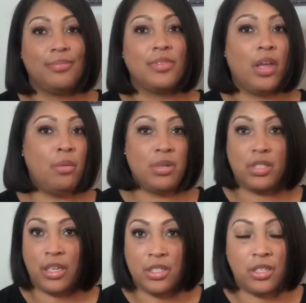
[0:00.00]
He wants
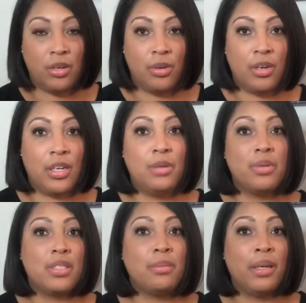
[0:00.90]
to get to know her. He
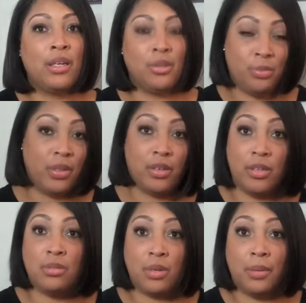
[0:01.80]
wants to be alone with her,
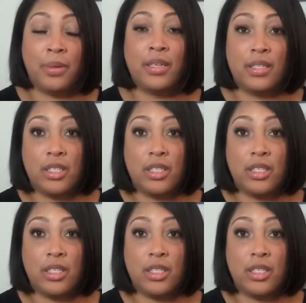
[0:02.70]
is what he wants.